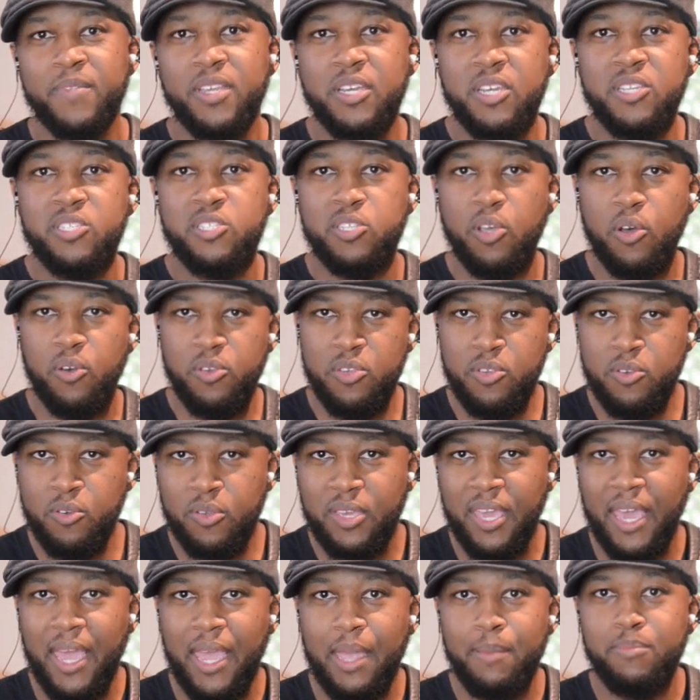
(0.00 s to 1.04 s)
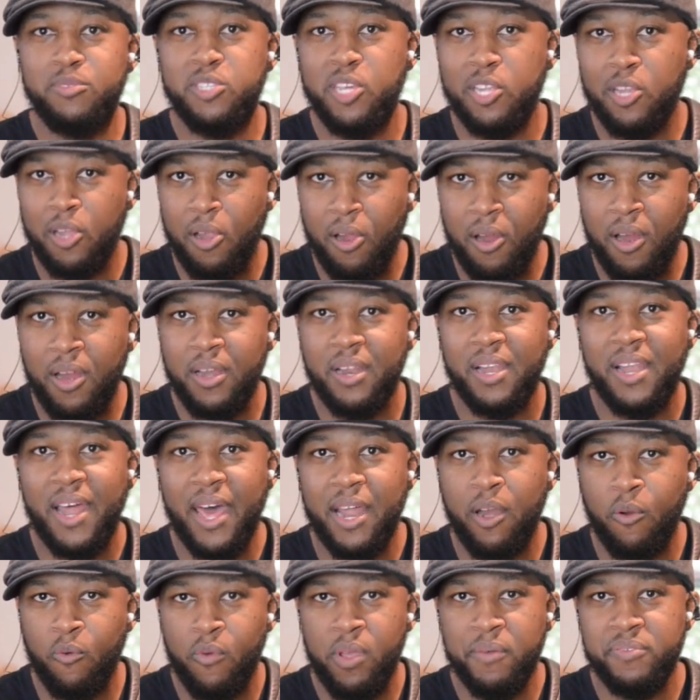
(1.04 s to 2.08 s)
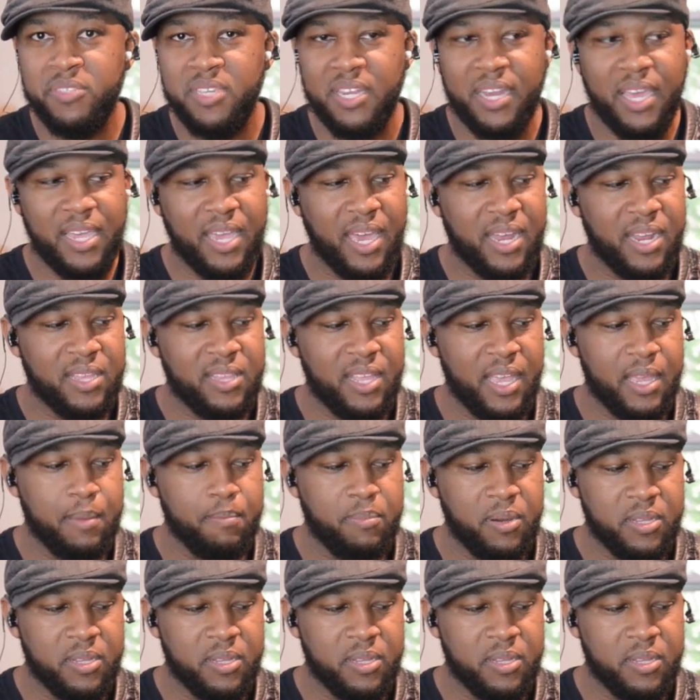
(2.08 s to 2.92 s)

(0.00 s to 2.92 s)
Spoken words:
And so you came to learn a lot of riffs and that kind of thing.